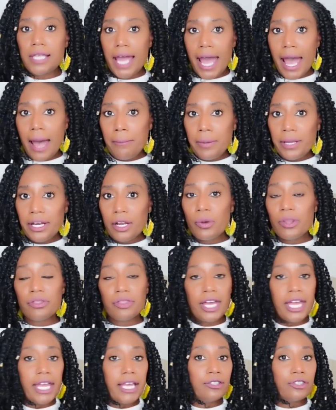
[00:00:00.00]
happen and when
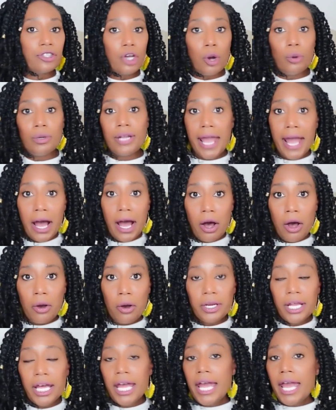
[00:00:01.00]
things go
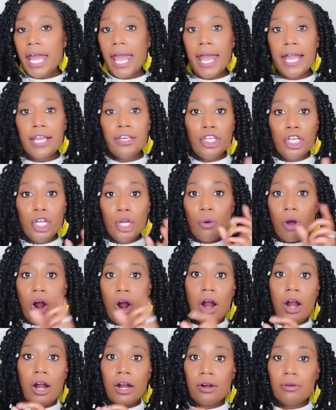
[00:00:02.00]
down and you
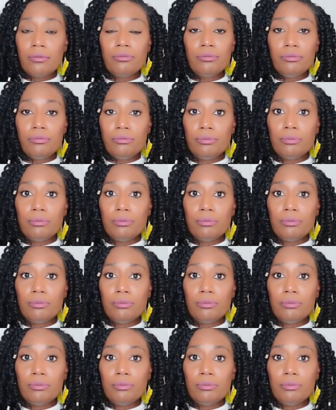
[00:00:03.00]
are